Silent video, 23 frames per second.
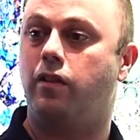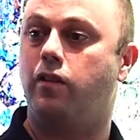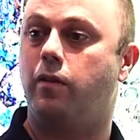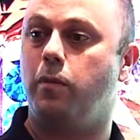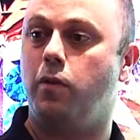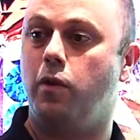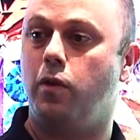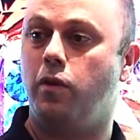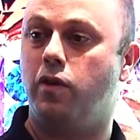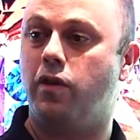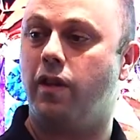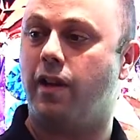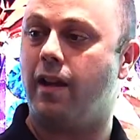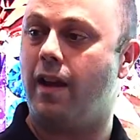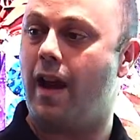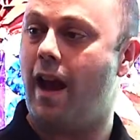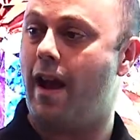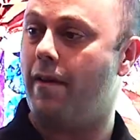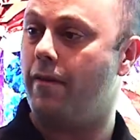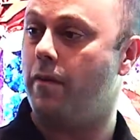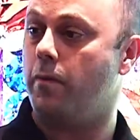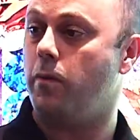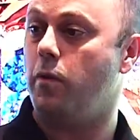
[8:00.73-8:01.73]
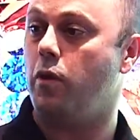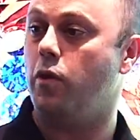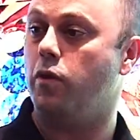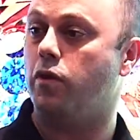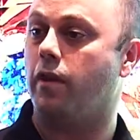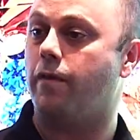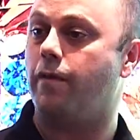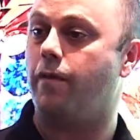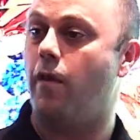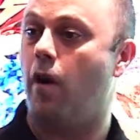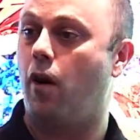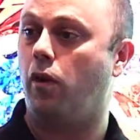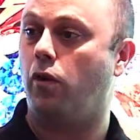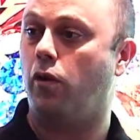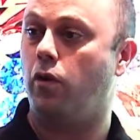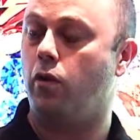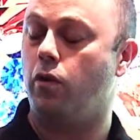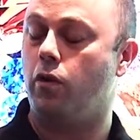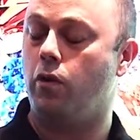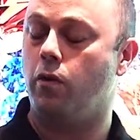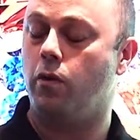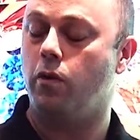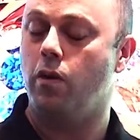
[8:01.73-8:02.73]
to music and have a music follow
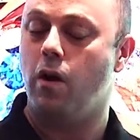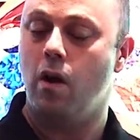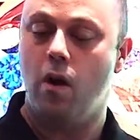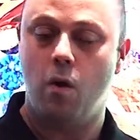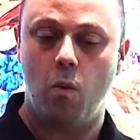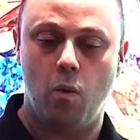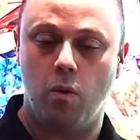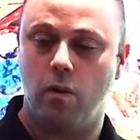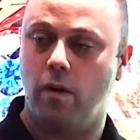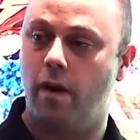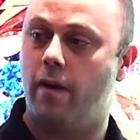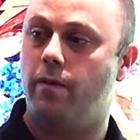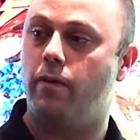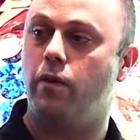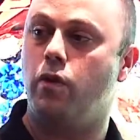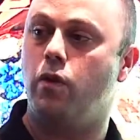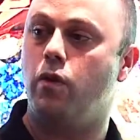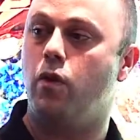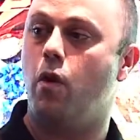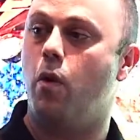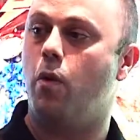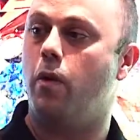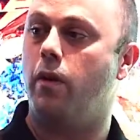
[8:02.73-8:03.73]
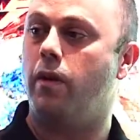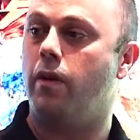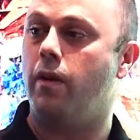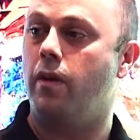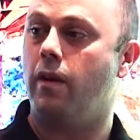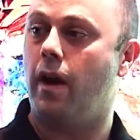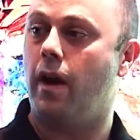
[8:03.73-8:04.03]
you wherever you go in the